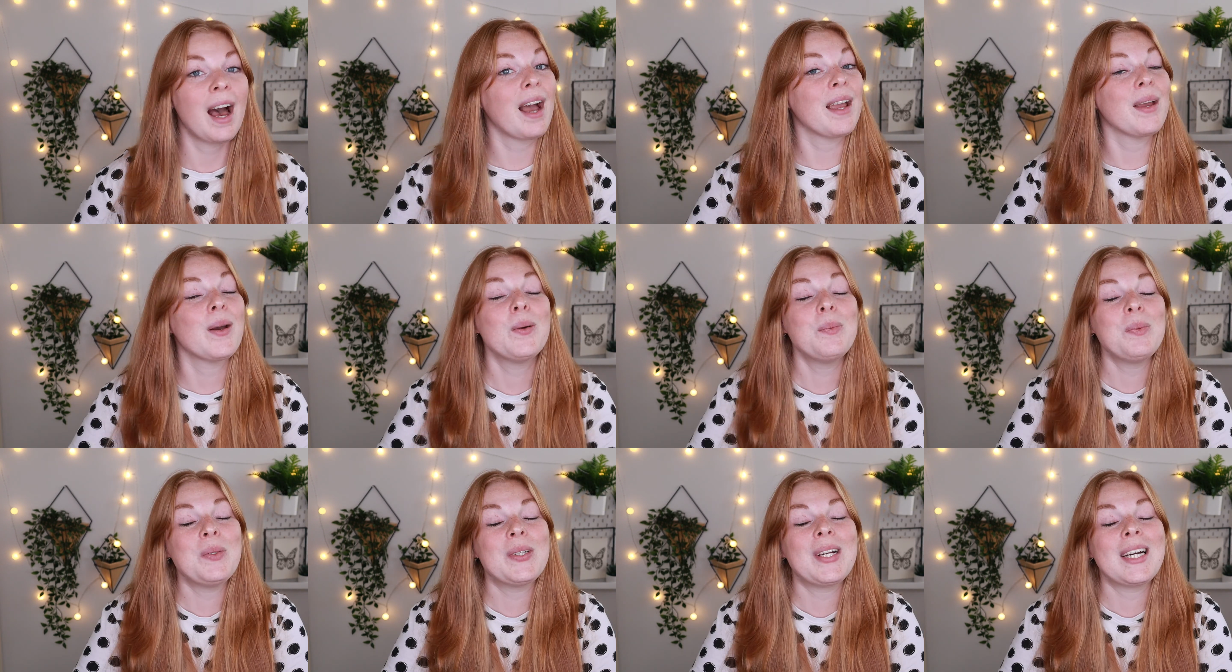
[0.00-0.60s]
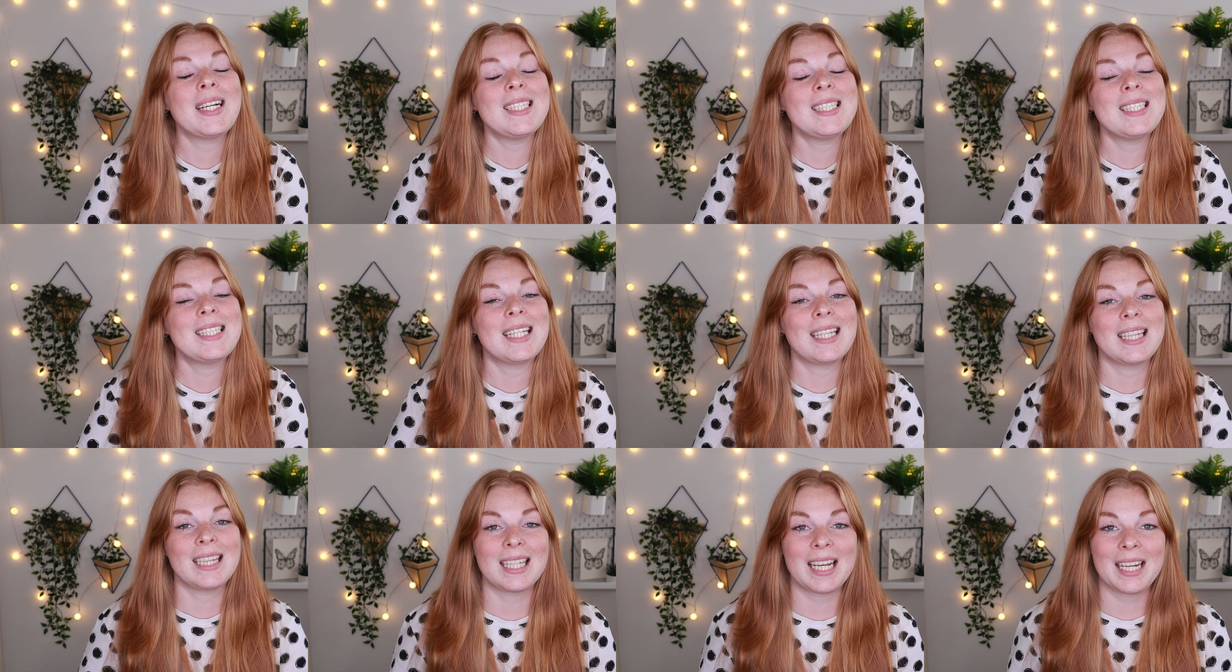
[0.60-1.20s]
I hope you guys
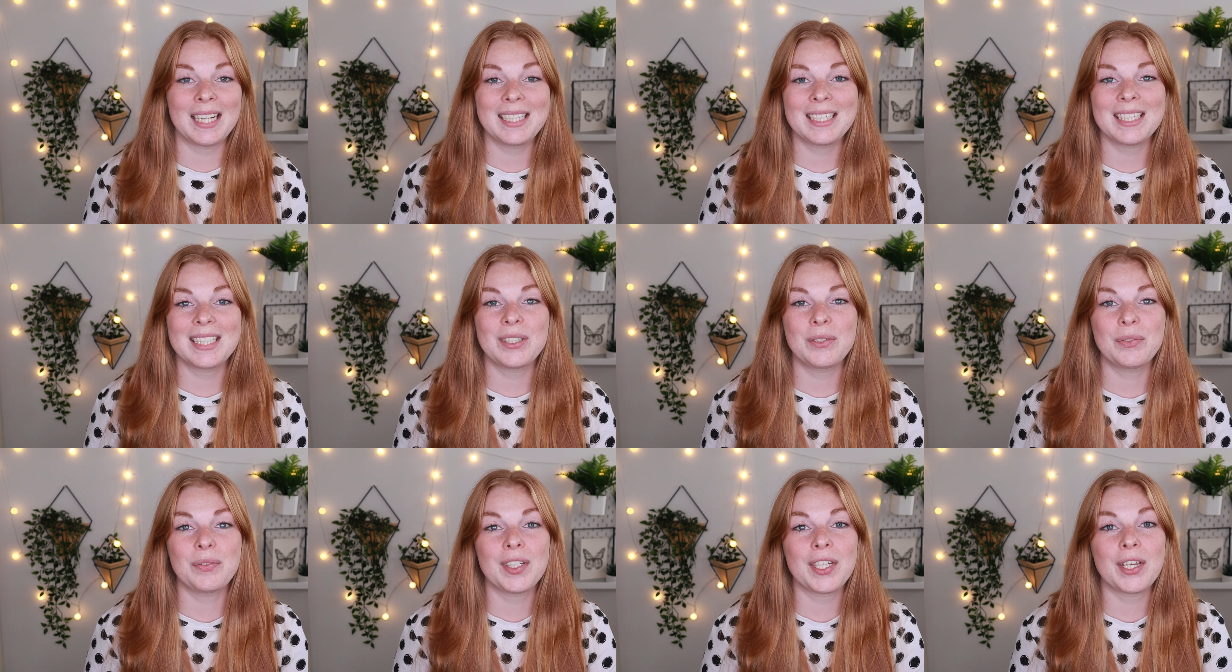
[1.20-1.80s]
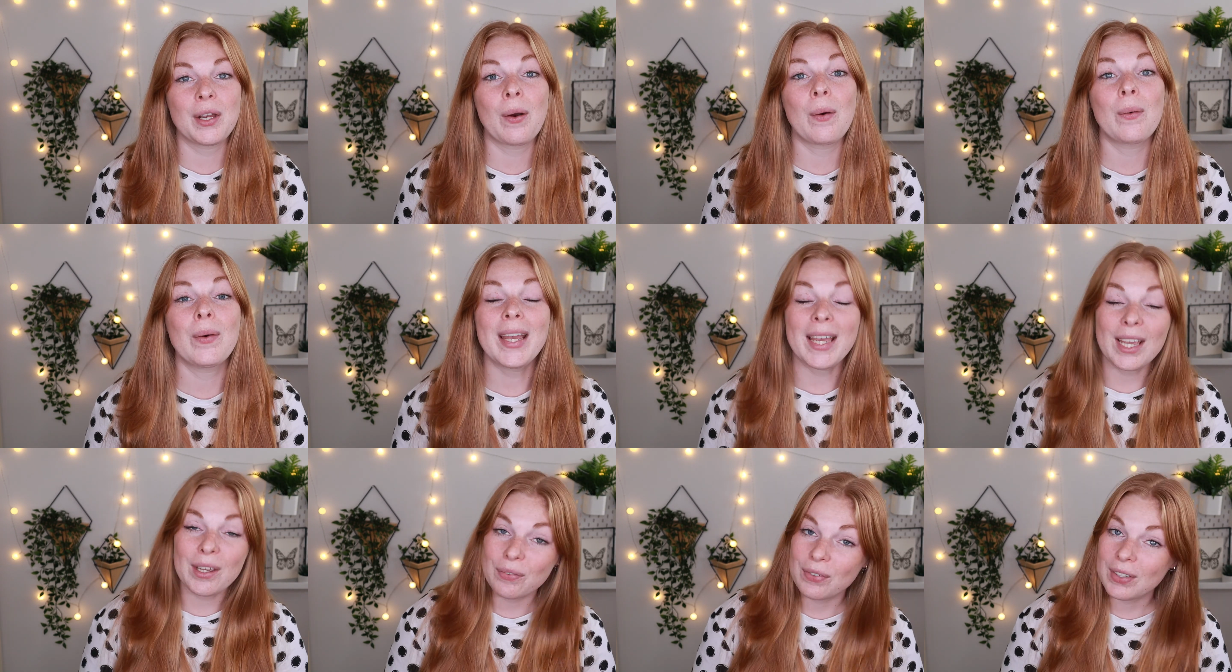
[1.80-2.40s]
liked this
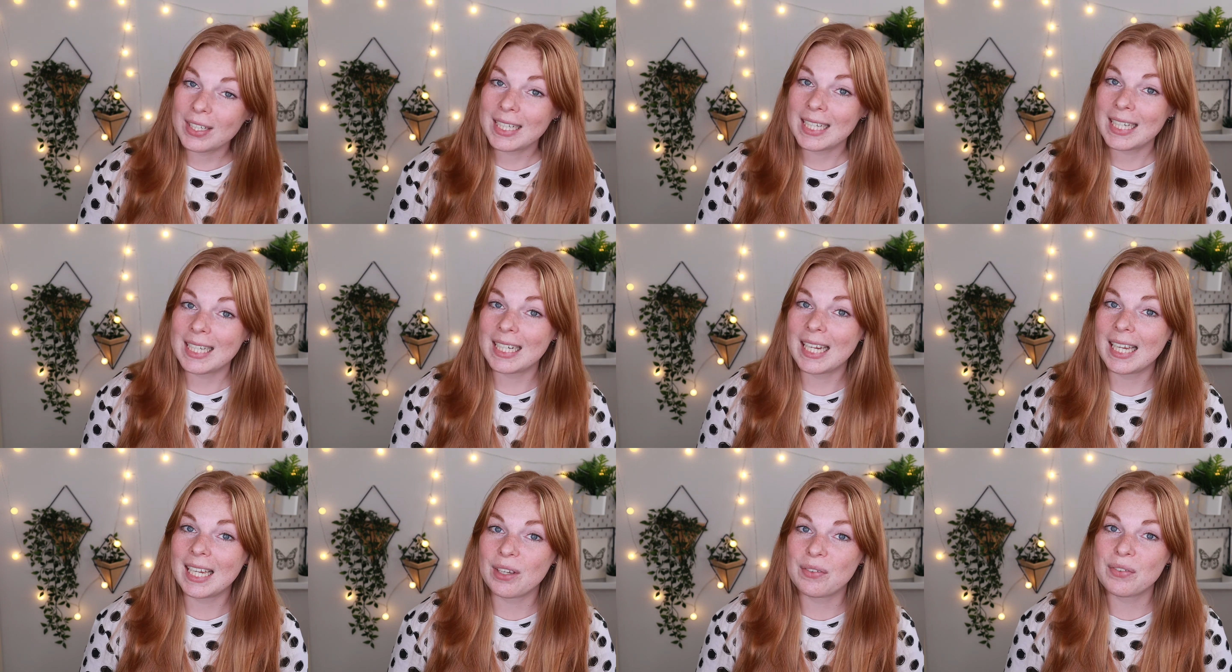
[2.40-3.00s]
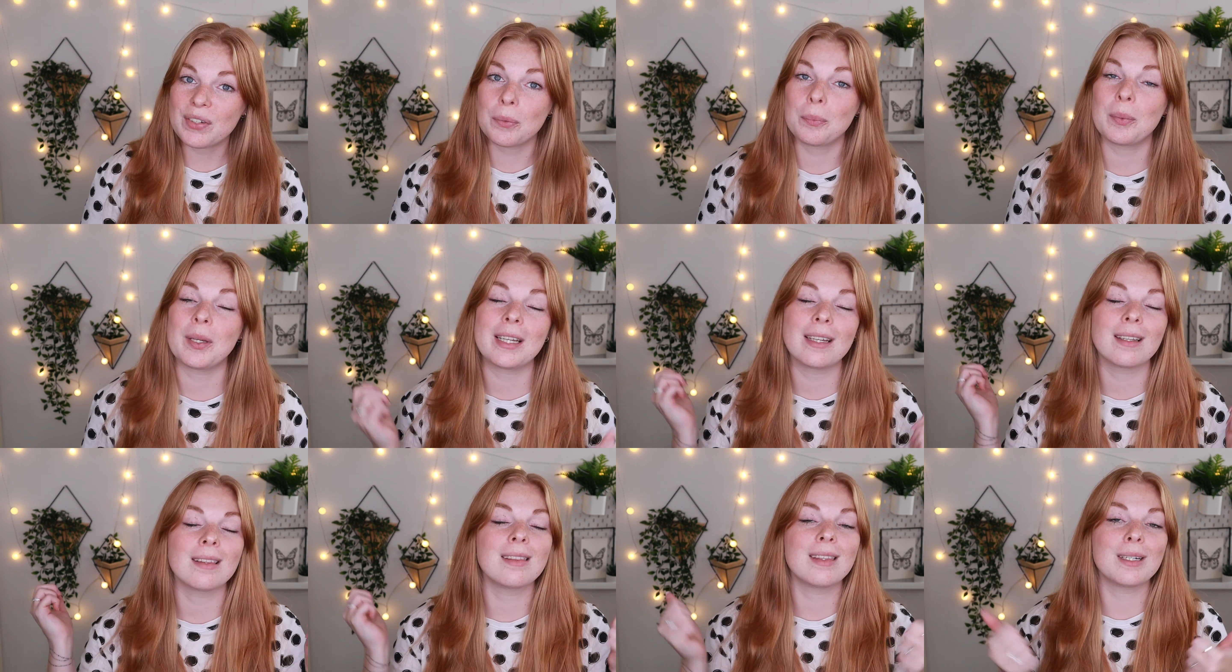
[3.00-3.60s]
video. If you did, give it a
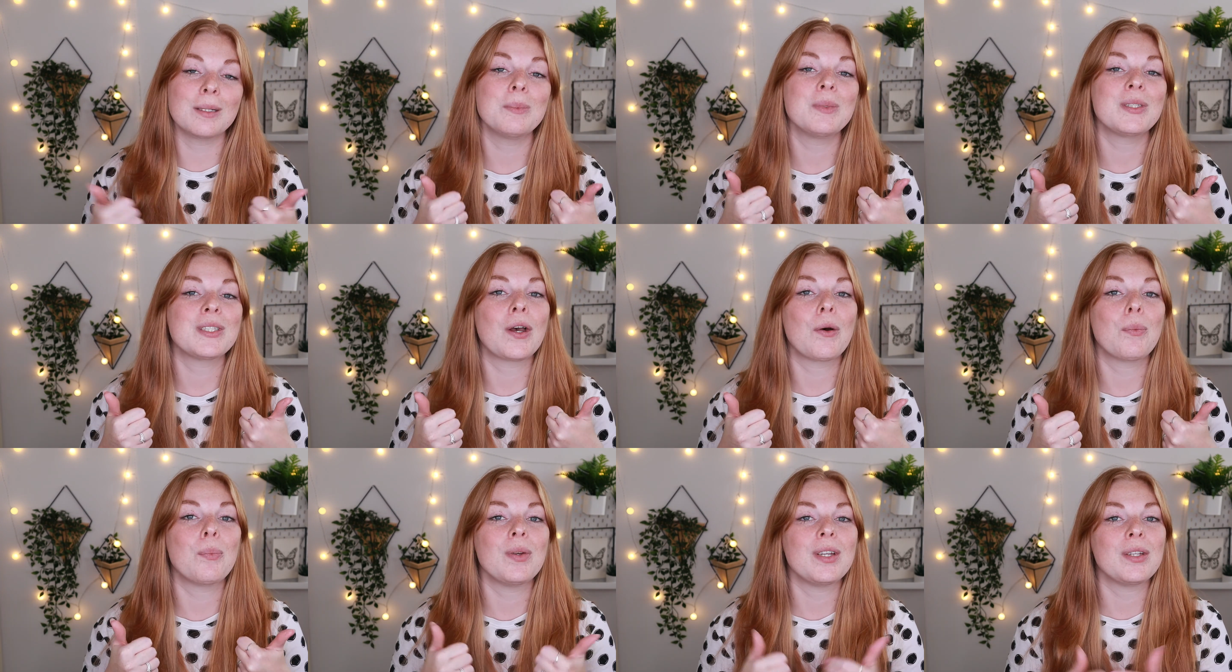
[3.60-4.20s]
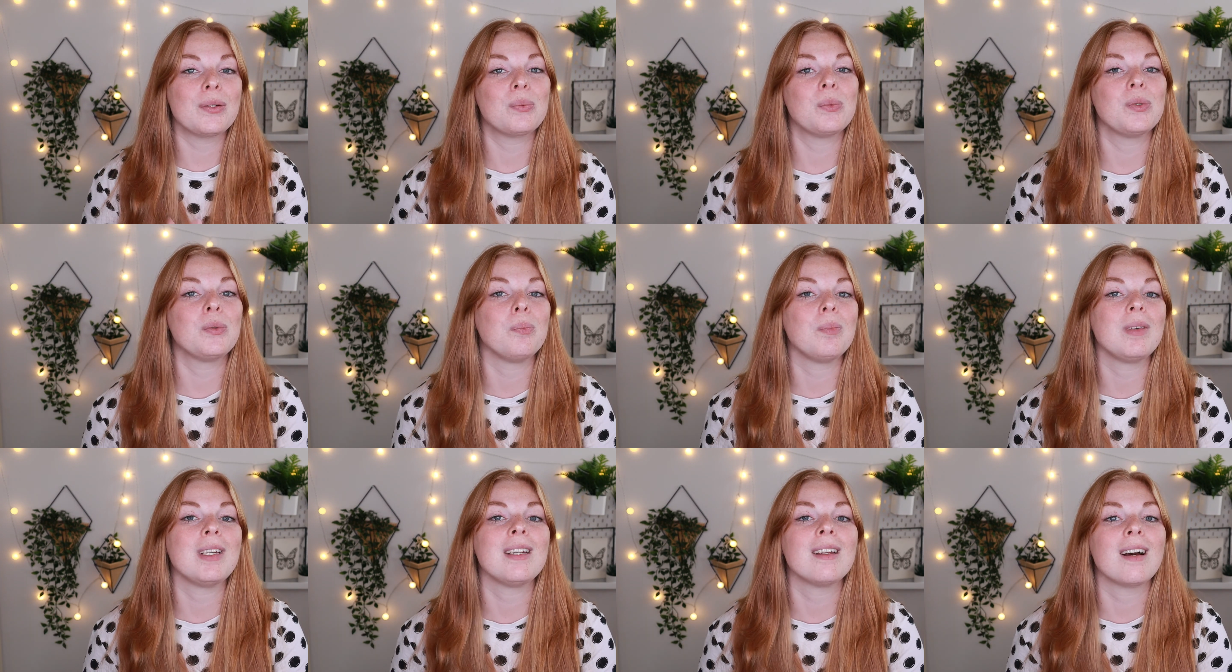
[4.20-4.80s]
big thumbs up. It
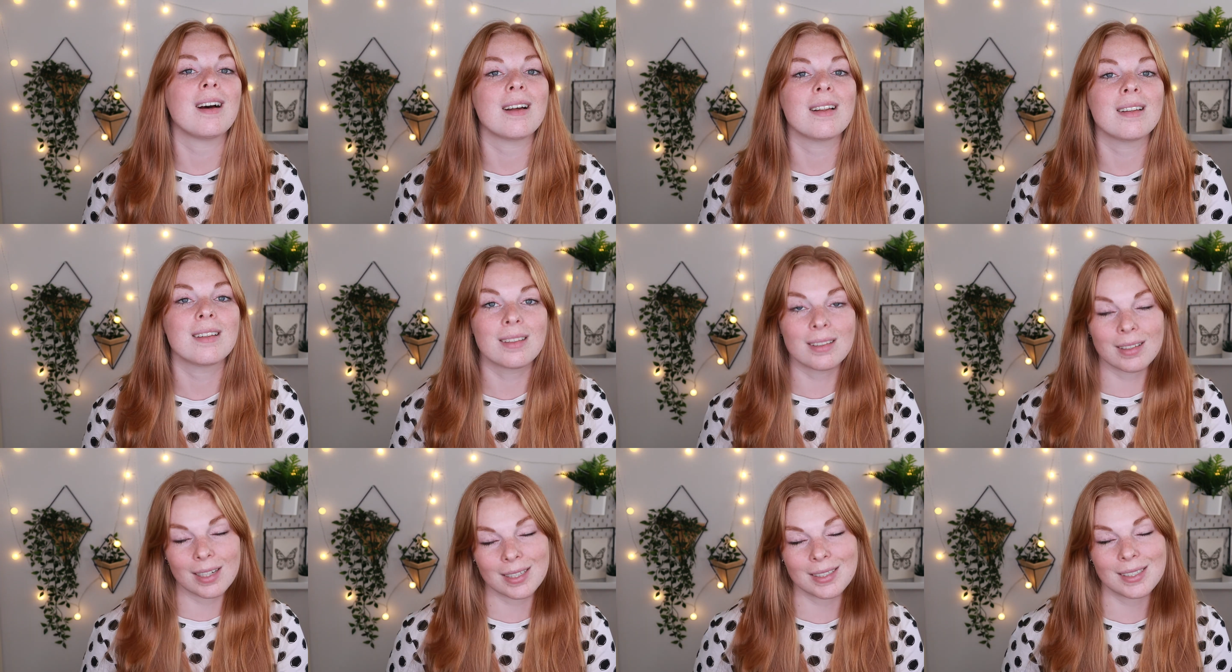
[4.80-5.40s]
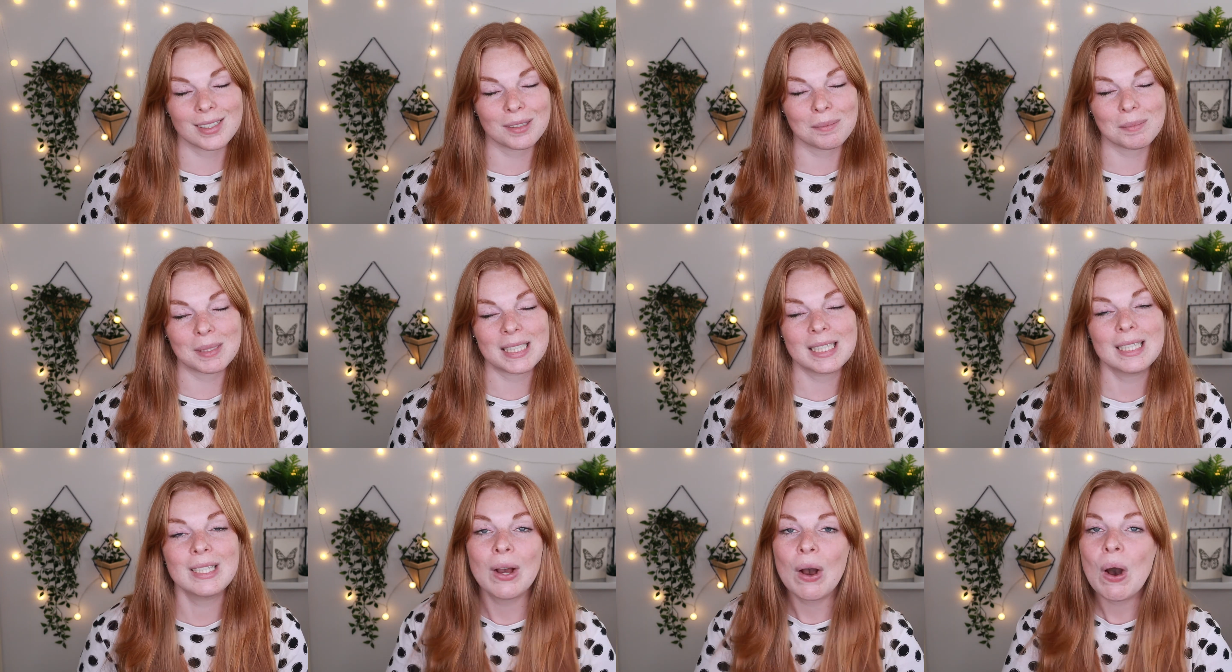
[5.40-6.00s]
would mean a lot to
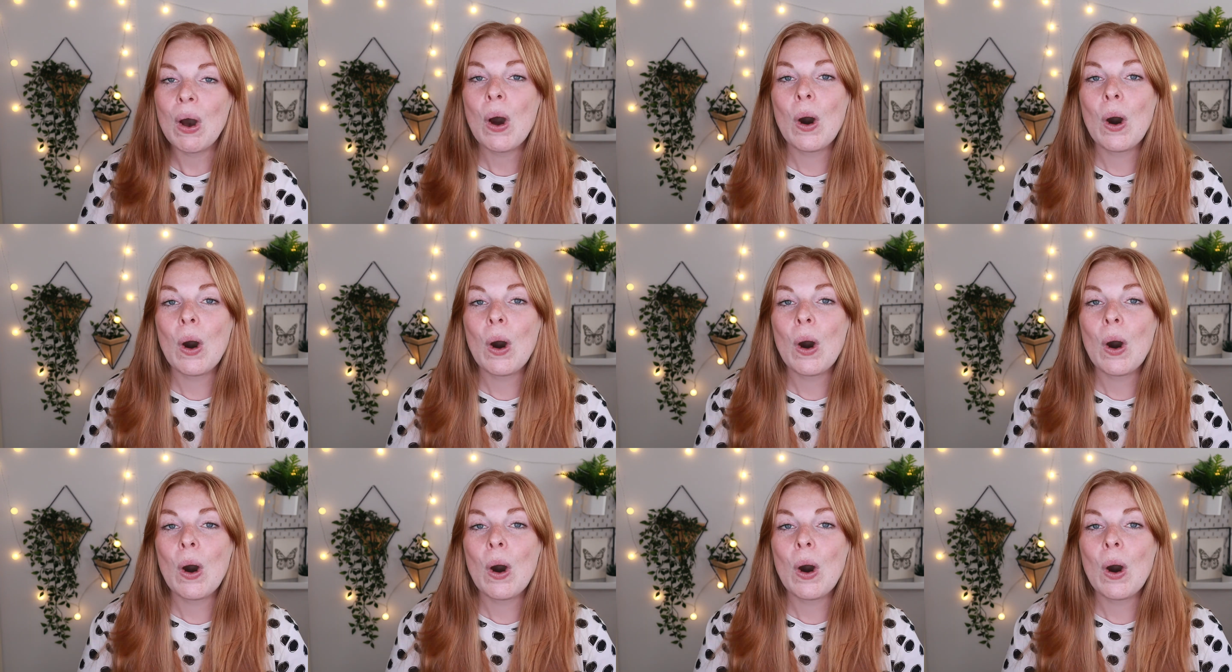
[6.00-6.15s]
me.